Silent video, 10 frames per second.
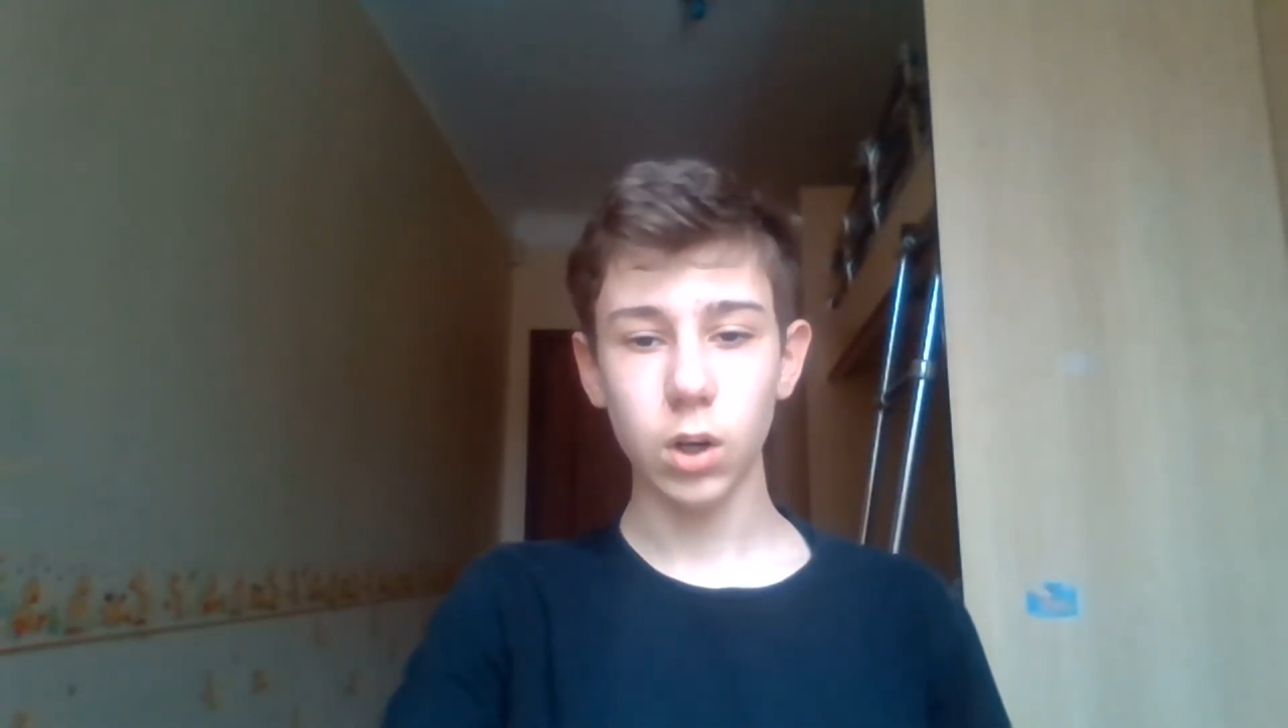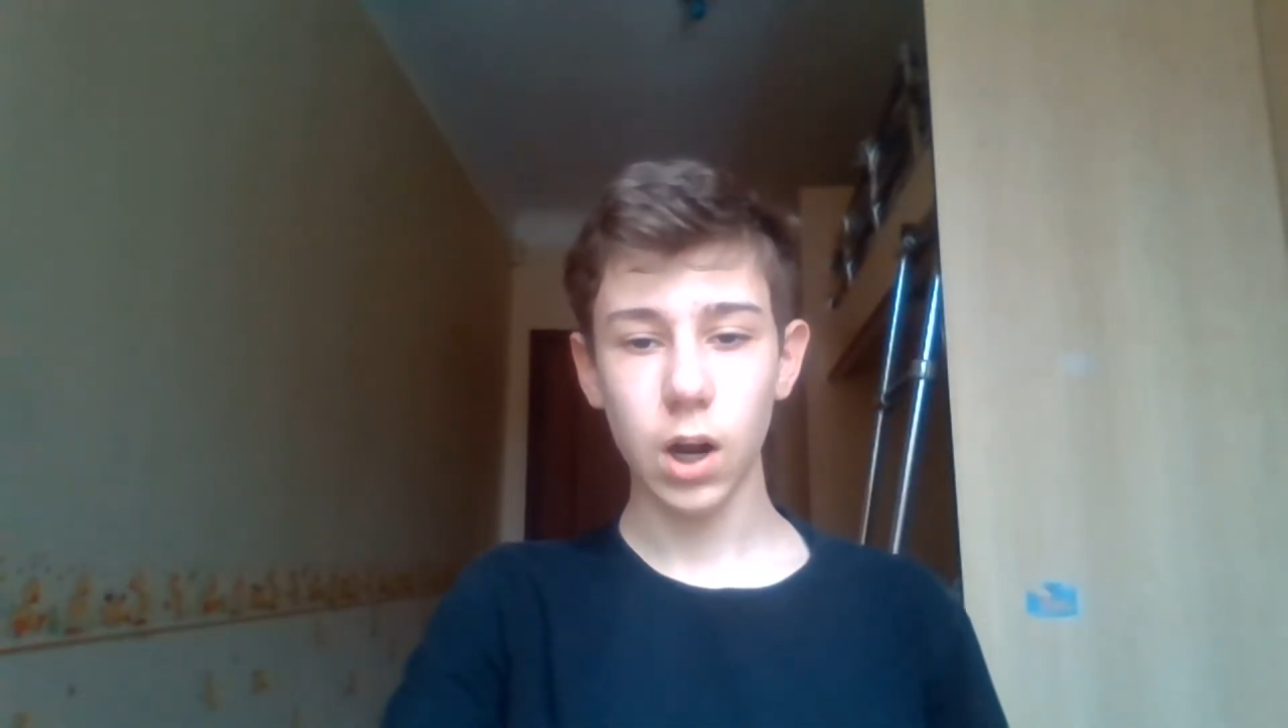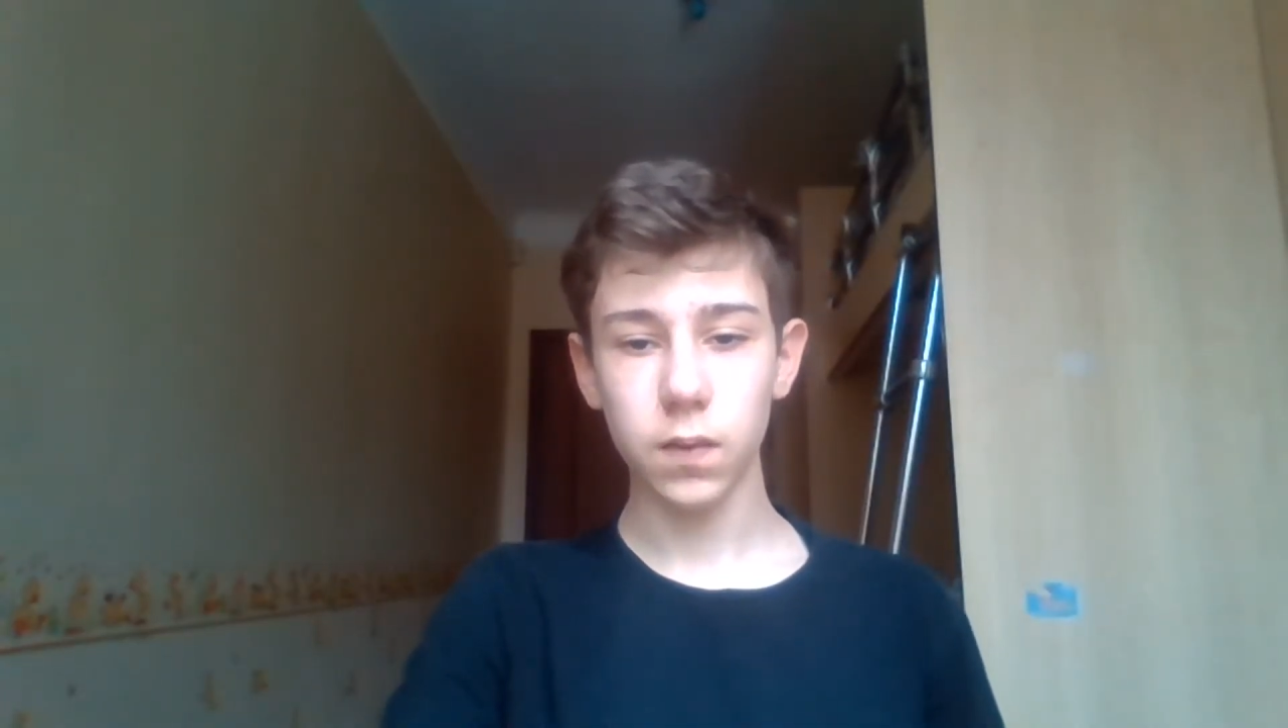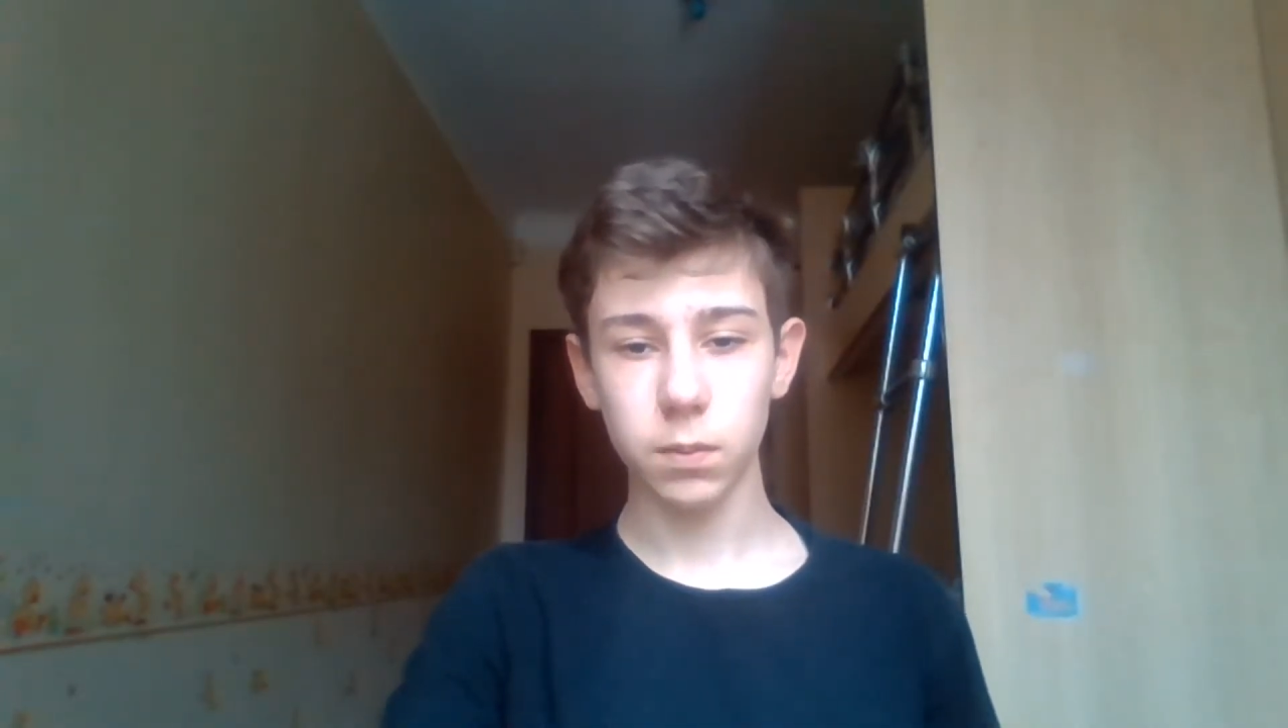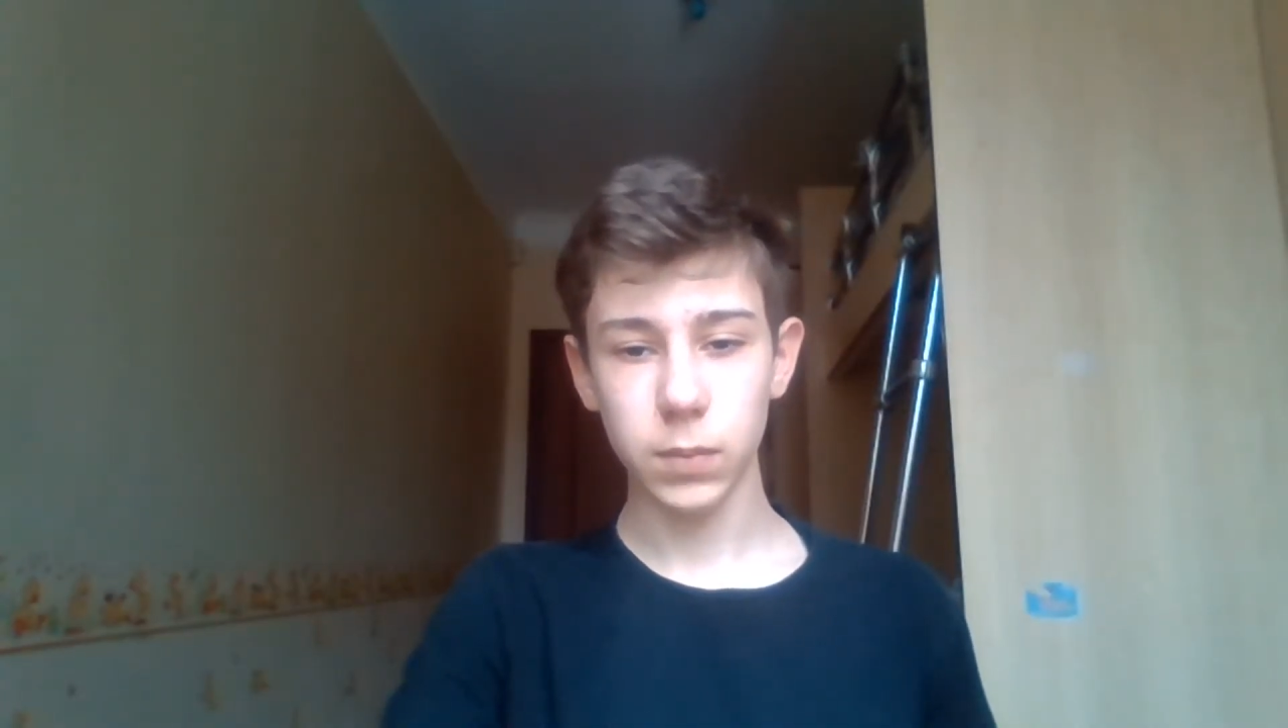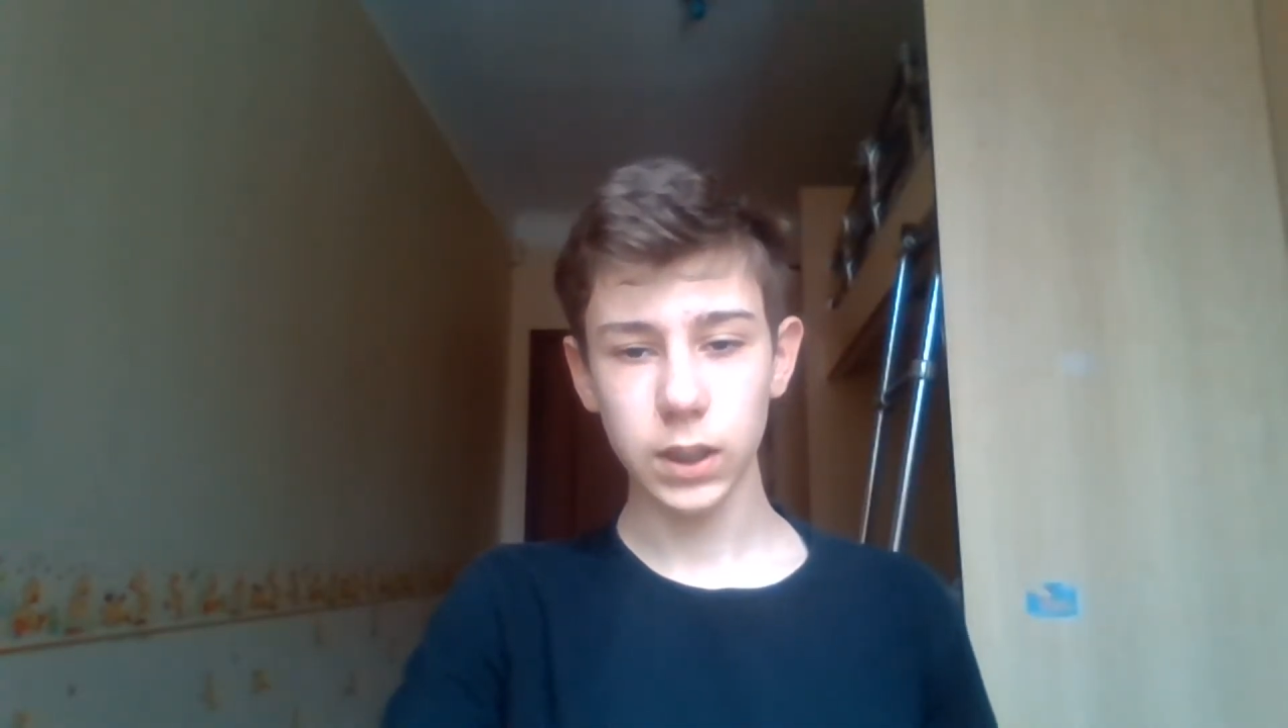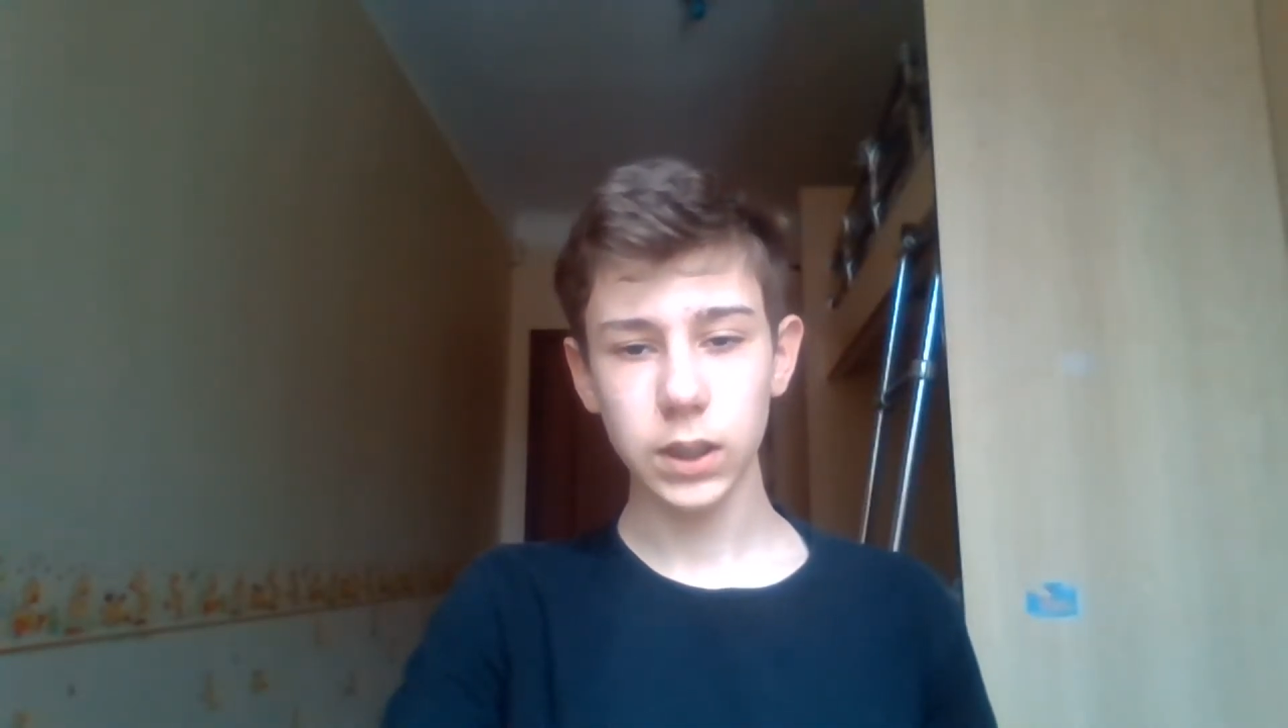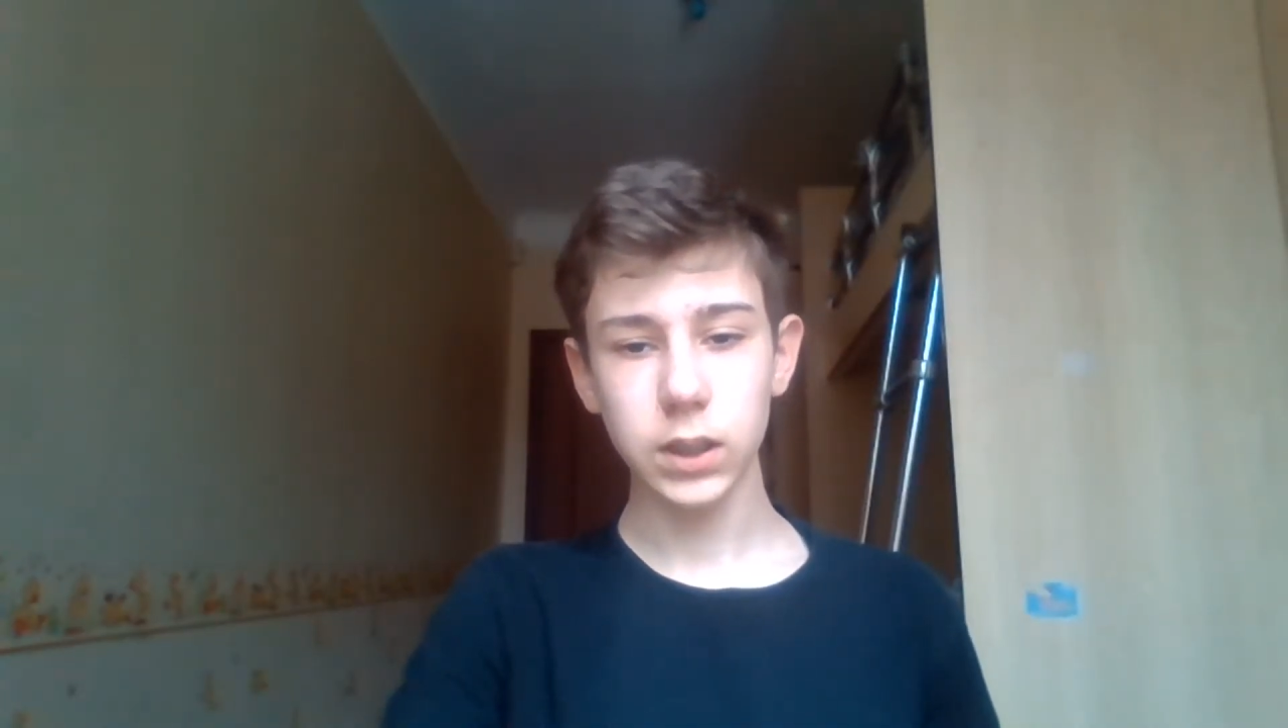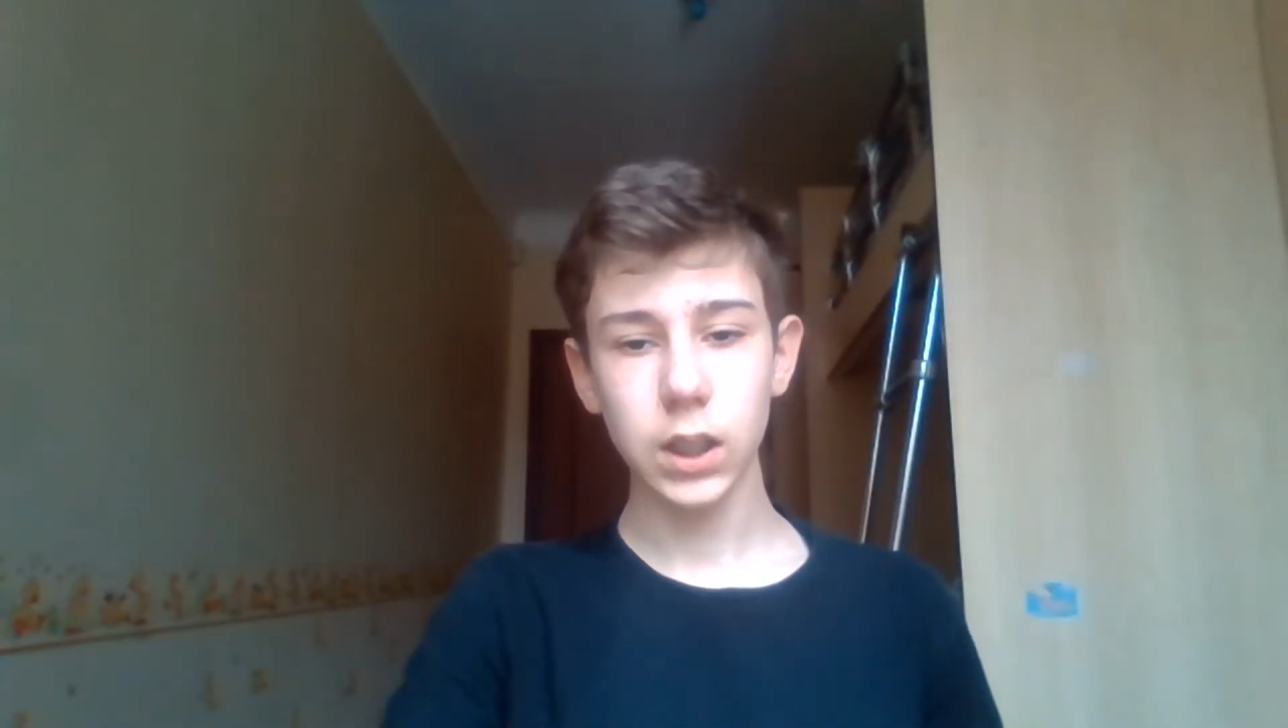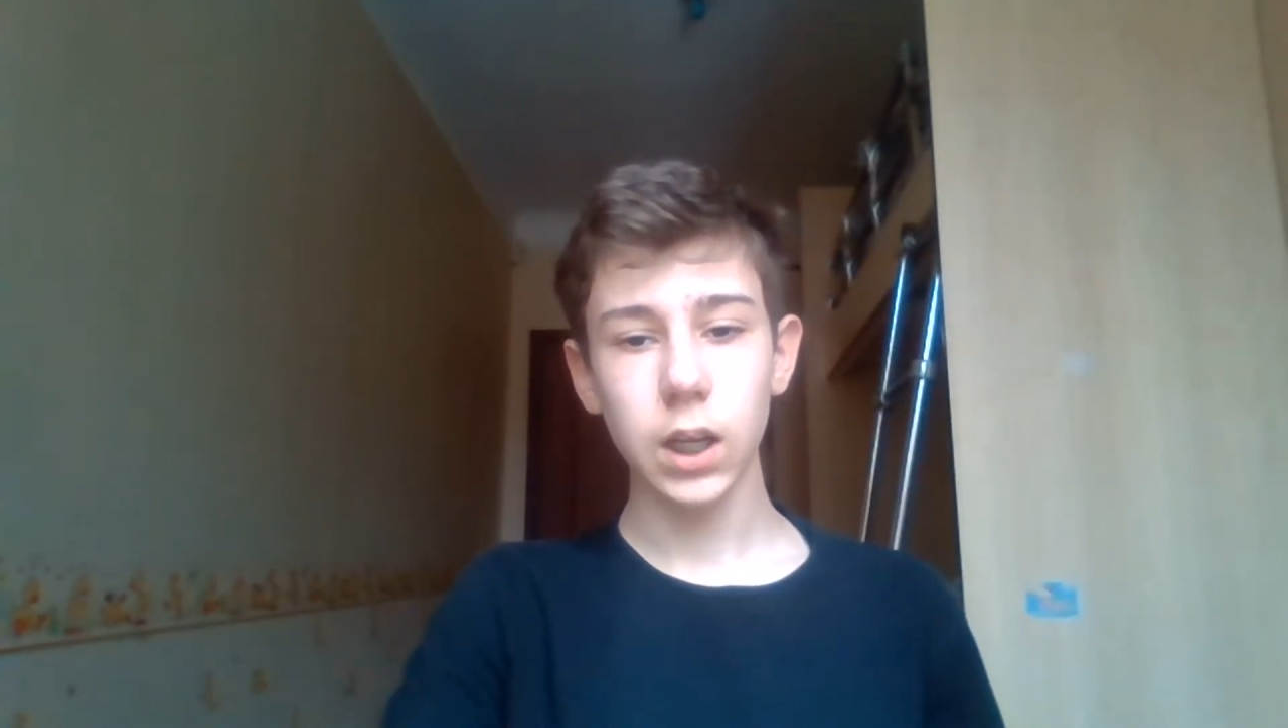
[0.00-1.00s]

our magnet,